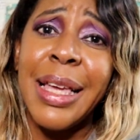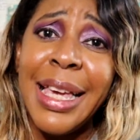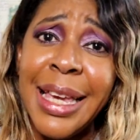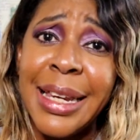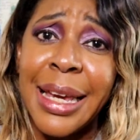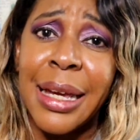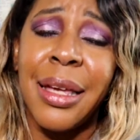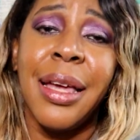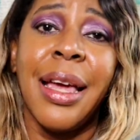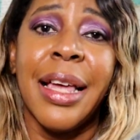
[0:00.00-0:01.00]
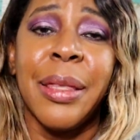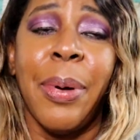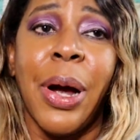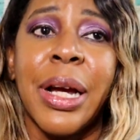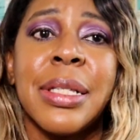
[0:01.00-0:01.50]
eating at the
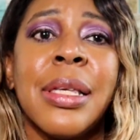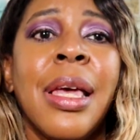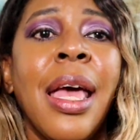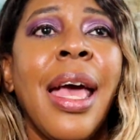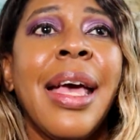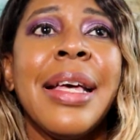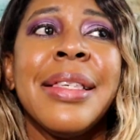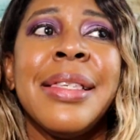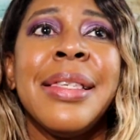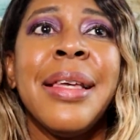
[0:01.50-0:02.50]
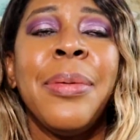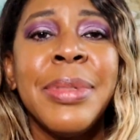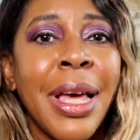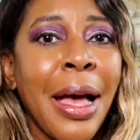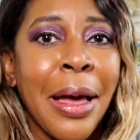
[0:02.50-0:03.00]
parks.
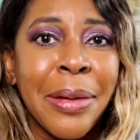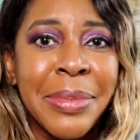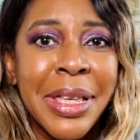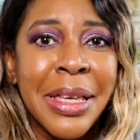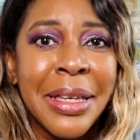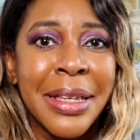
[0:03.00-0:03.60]
Sometimes,